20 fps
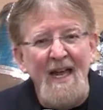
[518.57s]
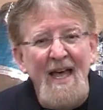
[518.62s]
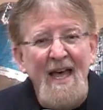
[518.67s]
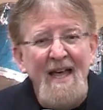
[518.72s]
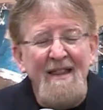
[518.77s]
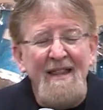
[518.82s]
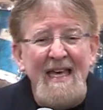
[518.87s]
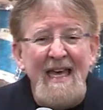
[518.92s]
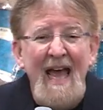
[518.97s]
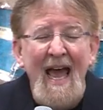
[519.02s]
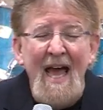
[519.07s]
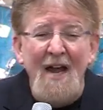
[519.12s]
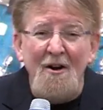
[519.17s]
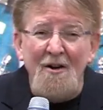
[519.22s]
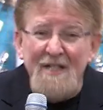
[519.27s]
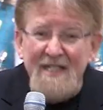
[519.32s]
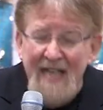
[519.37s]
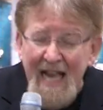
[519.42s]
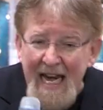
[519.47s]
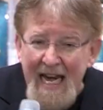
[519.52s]
the
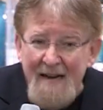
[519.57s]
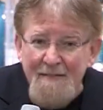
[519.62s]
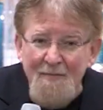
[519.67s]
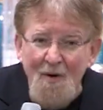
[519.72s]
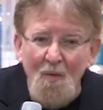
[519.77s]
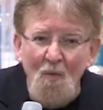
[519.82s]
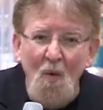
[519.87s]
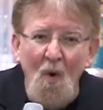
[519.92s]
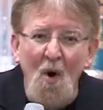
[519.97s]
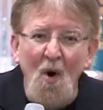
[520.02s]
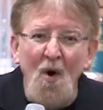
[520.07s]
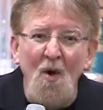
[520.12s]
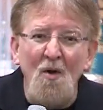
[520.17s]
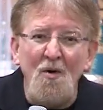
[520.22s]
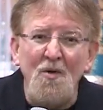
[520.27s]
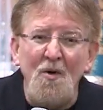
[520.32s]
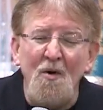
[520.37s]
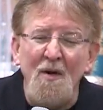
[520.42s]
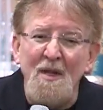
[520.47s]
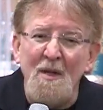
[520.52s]
entertainment world
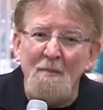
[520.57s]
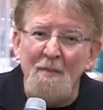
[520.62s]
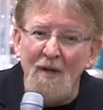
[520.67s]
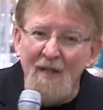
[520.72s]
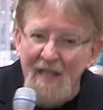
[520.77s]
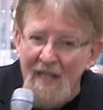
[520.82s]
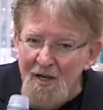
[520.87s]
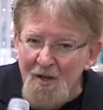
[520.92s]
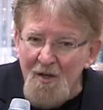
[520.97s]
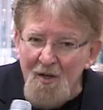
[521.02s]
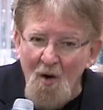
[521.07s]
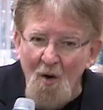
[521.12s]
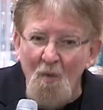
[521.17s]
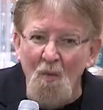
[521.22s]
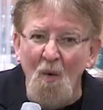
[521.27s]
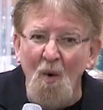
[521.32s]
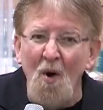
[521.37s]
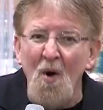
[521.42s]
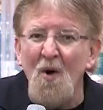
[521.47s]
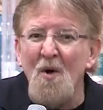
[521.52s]
or in the political
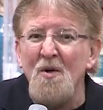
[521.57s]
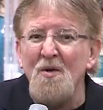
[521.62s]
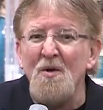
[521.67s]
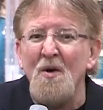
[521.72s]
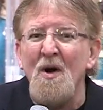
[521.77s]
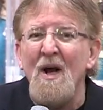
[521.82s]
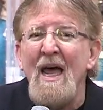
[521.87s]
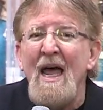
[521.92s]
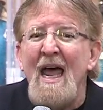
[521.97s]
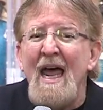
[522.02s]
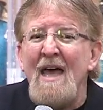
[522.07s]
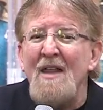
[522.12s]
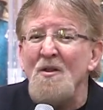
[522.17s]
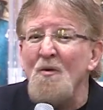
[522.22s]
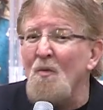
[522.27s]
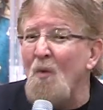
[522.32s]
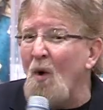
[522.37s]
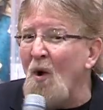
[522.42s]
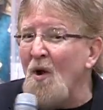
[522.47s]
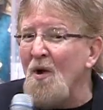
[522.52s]
world or in the
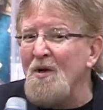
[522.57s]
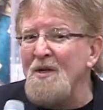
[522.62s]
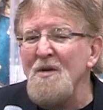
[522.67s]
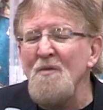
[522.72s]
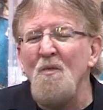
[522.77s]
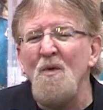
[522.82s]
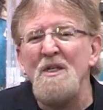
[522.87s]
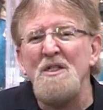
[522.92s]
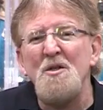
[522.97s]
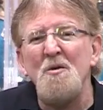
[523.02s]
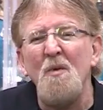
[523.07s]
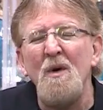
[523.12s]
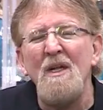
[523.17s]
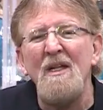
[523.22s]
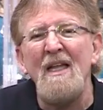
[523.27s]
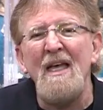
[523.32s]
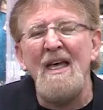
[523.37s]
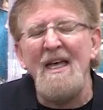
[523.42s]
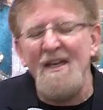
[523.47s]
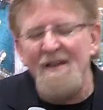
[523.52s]
world in which we
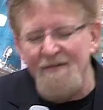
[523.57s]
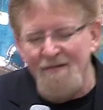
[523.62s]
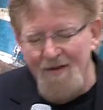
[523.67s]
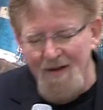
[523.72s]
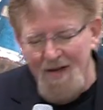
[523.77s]
live.